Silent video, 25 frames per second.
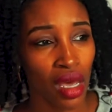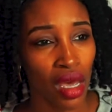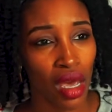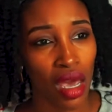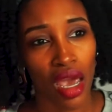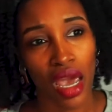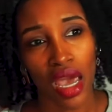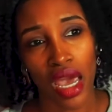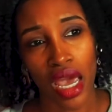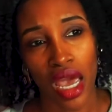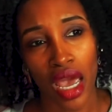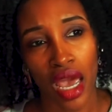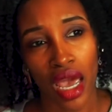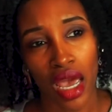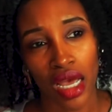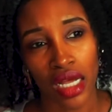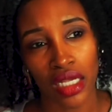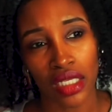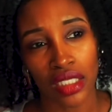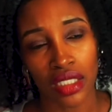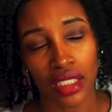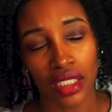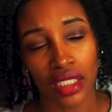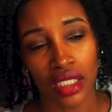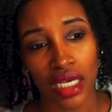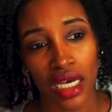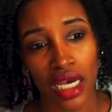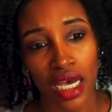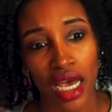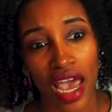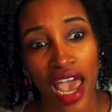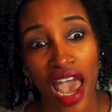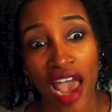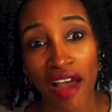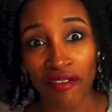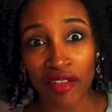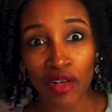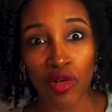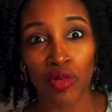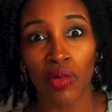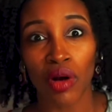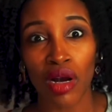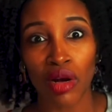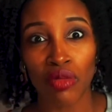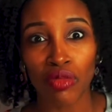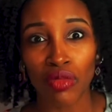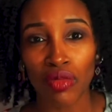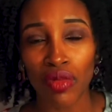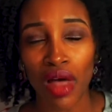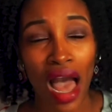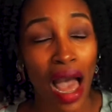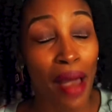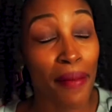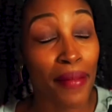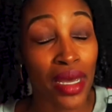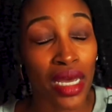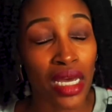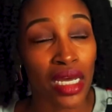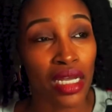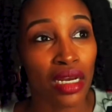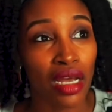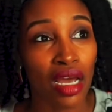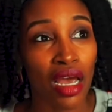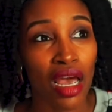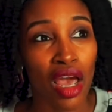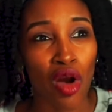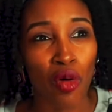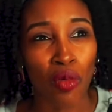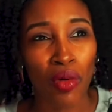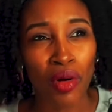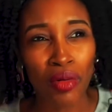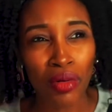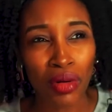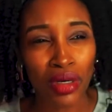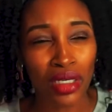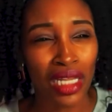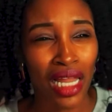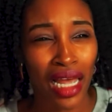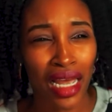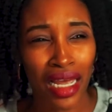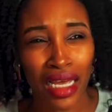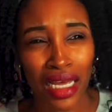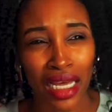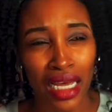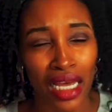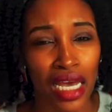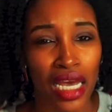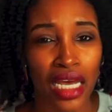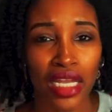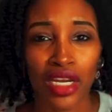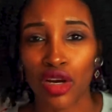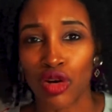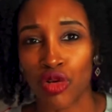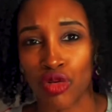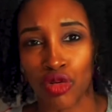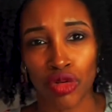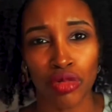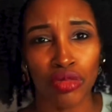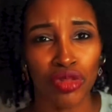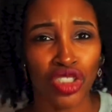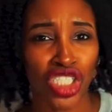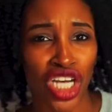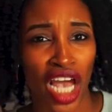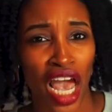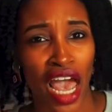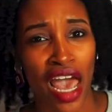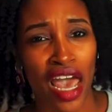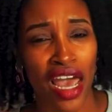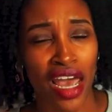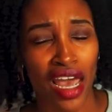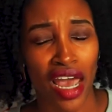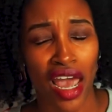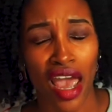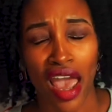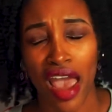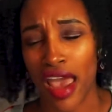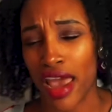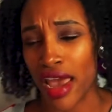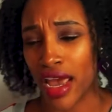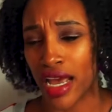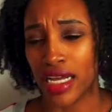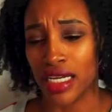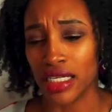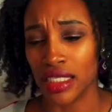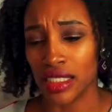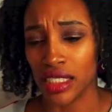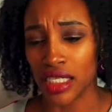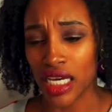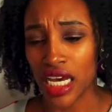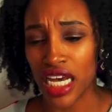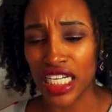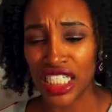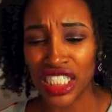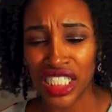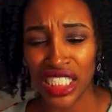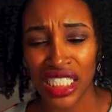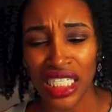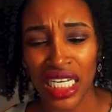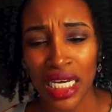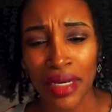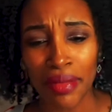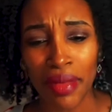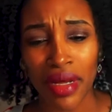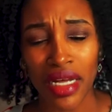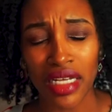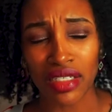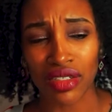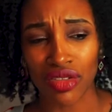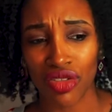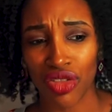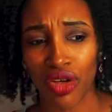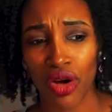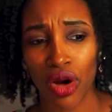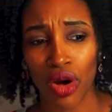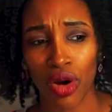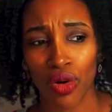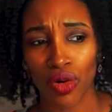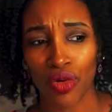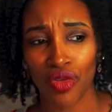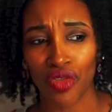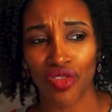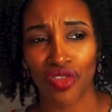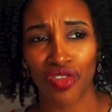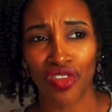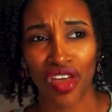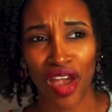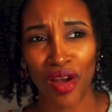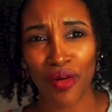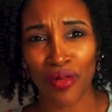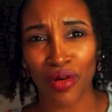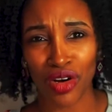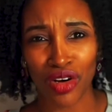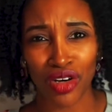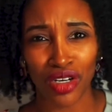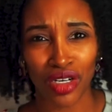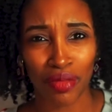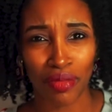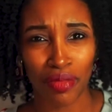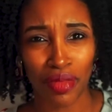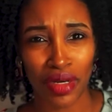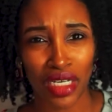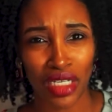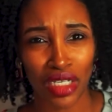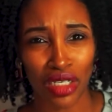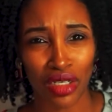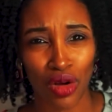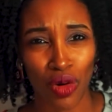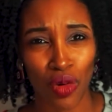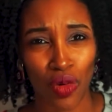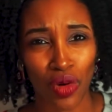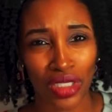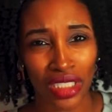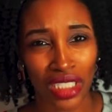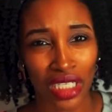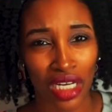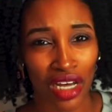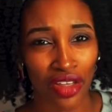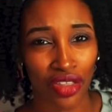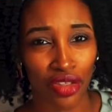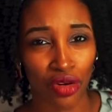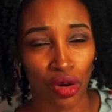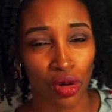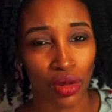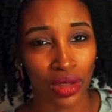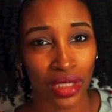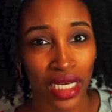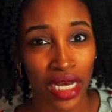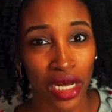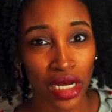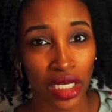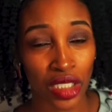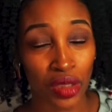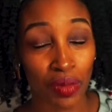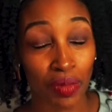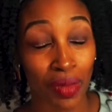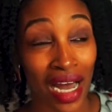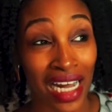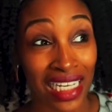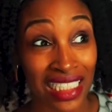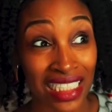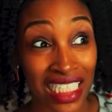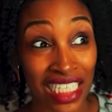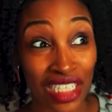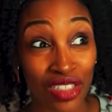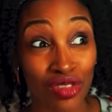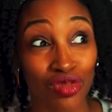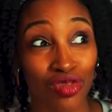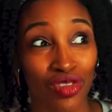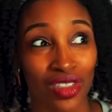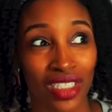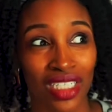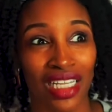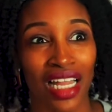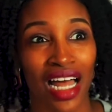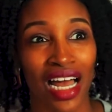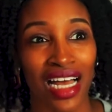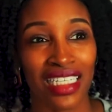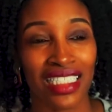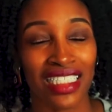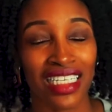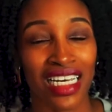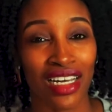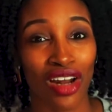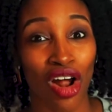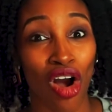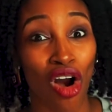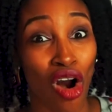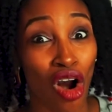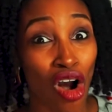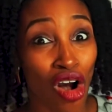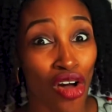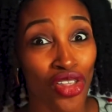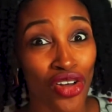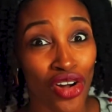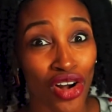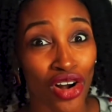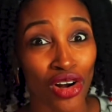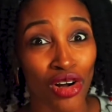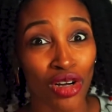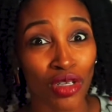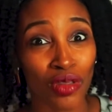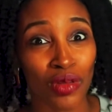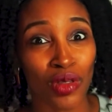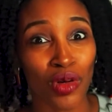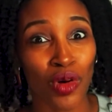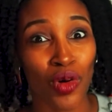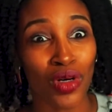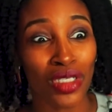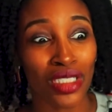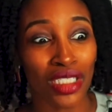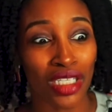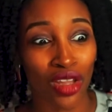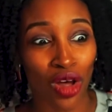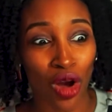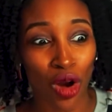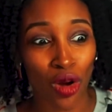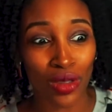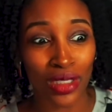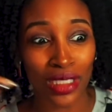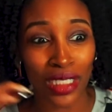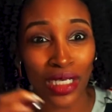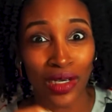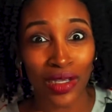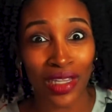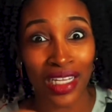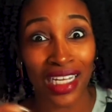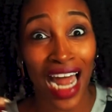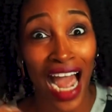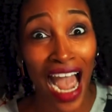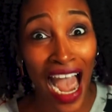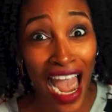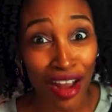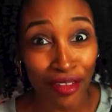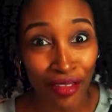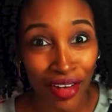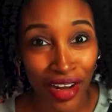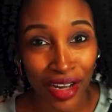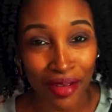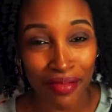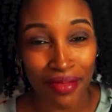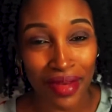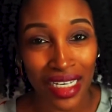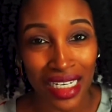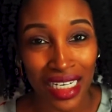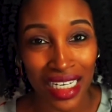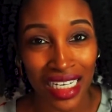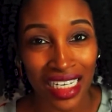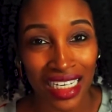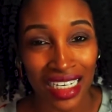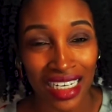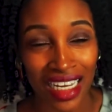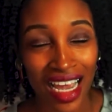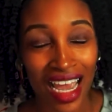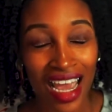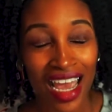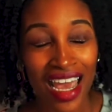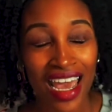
And everyone, we were like in a group chat, and it seemed as though they were going to be going to other hotels, but I didn't realize that all the girls were going to the hotel that I recommended.